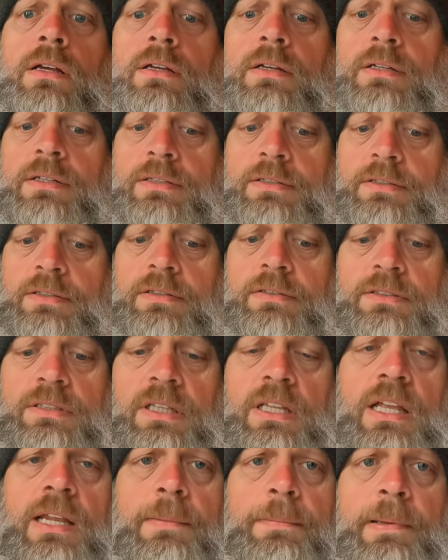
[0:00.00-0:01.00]
There's a
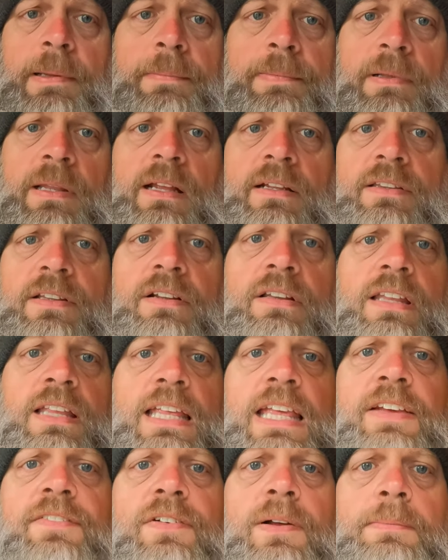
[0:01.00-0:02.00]
lot of people out there
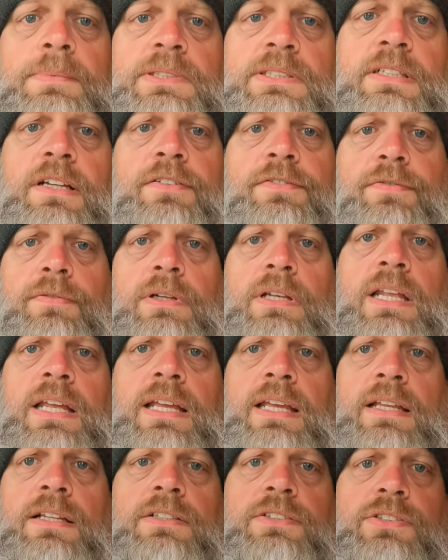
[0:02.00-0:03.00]
that give up stuff when
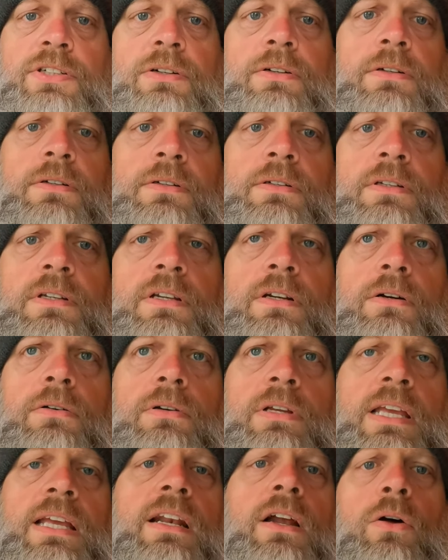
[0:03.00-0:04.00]
they turn,
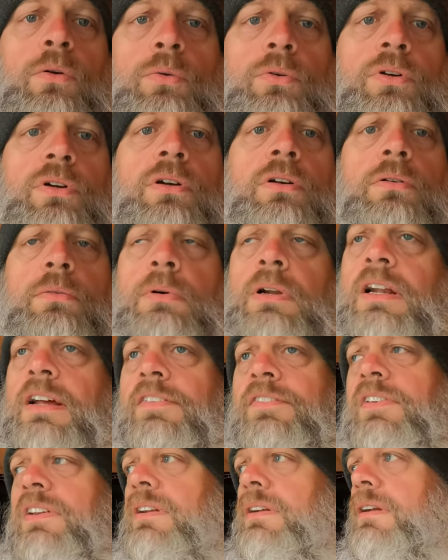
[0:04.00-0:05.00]
get older or
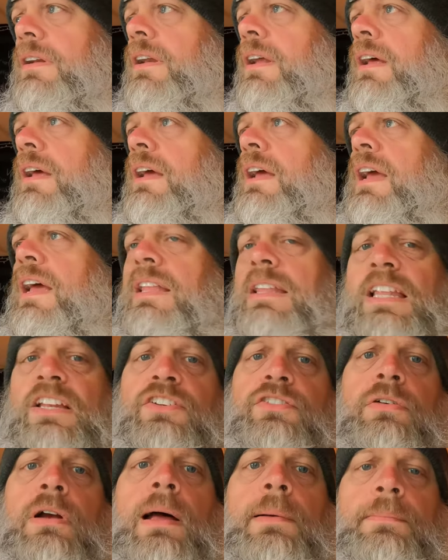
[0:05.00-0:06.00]
whatever, and they
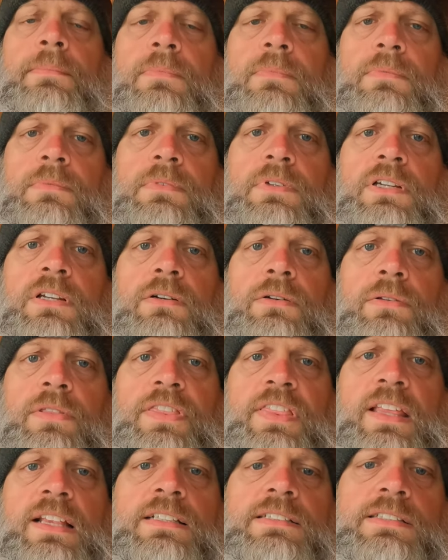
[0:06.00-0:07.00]
drop,
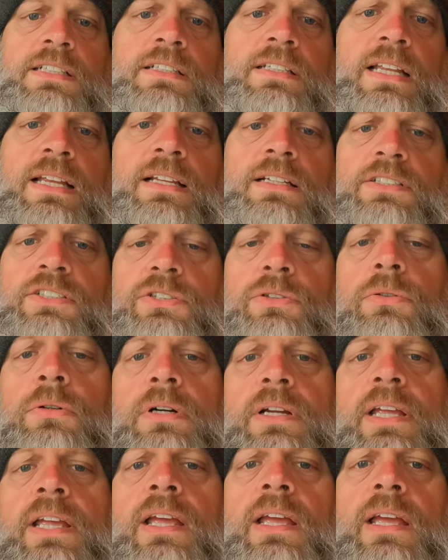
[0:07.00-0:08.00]
things that they
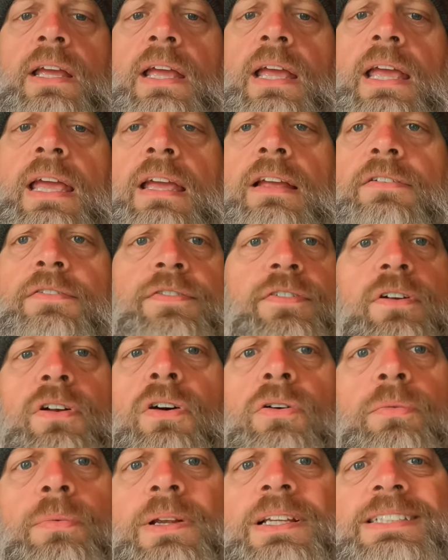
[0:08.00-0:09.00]
enjoy and for
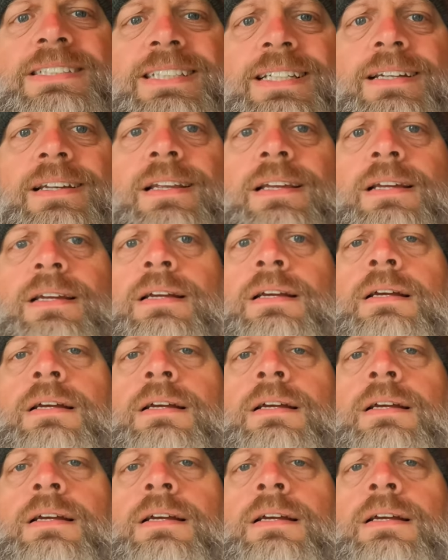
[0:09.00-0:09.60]
no reason.